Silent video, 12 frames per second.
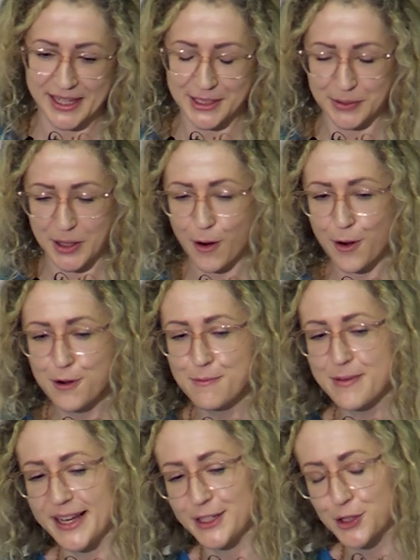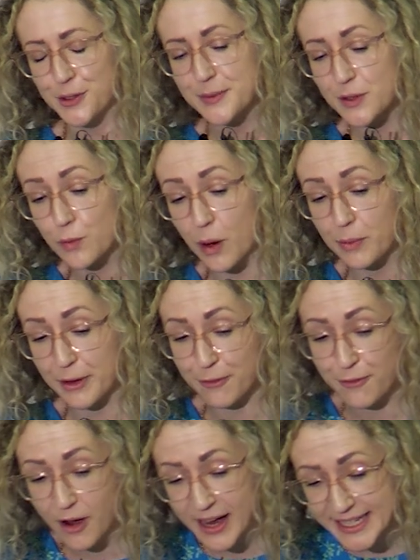they do at home. In terms of what we're
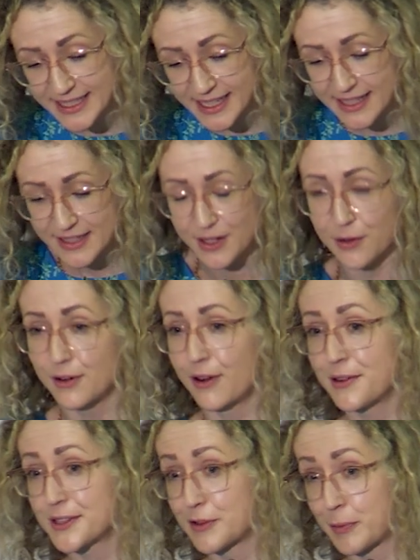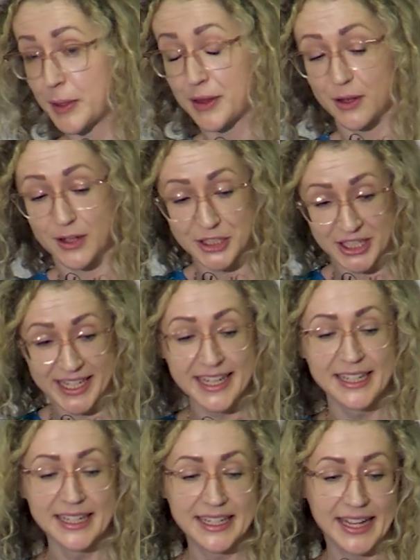finding, so lots of
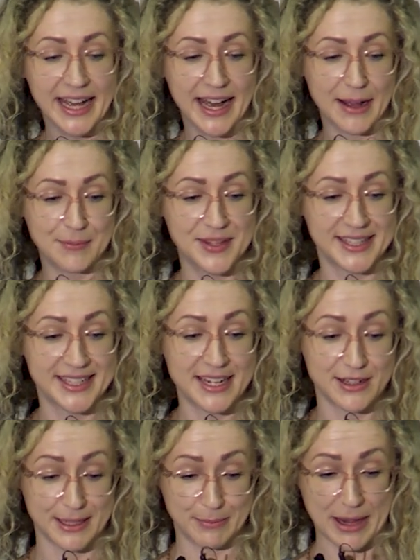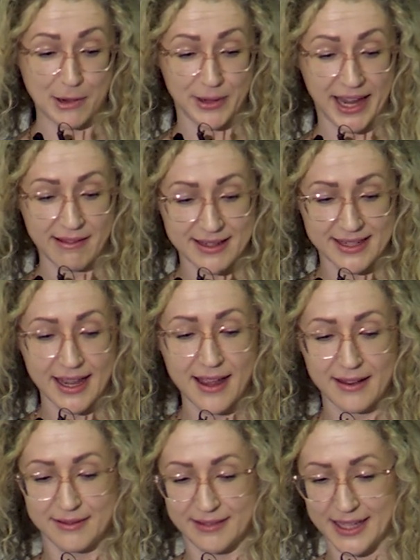pathology. This here is a bowel cancer,
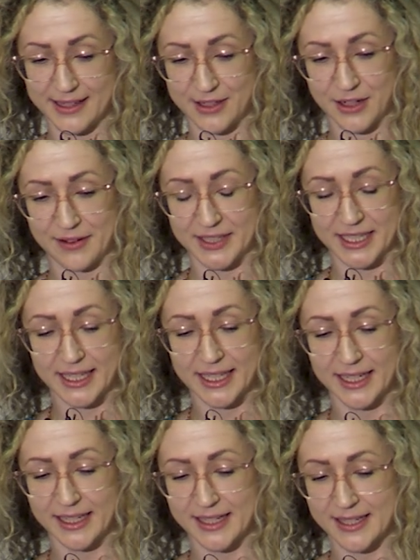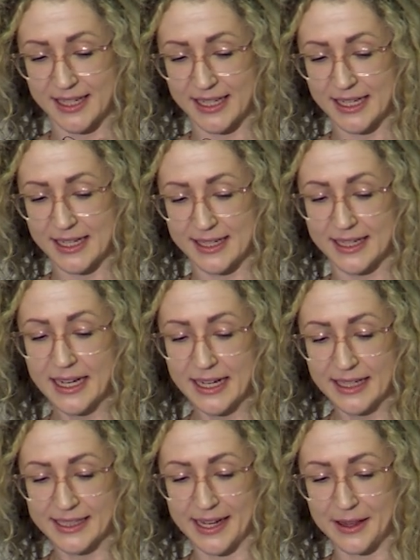that's diverticular
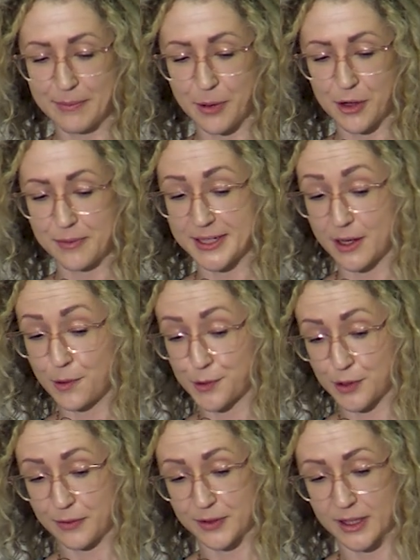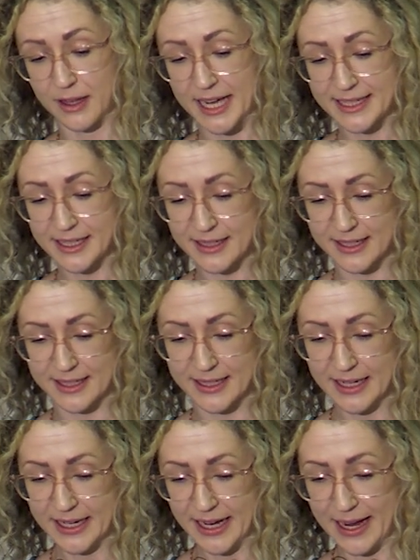disease. Down the bottom is ulcerative
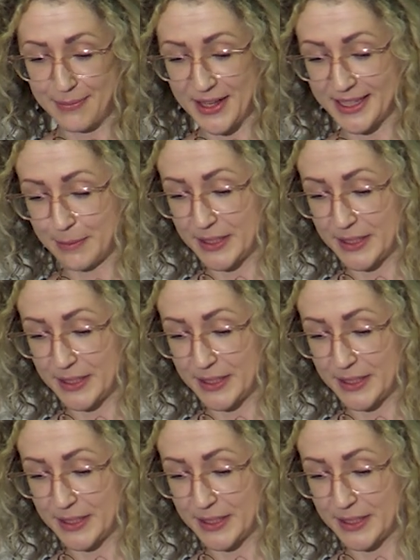colitis, that's a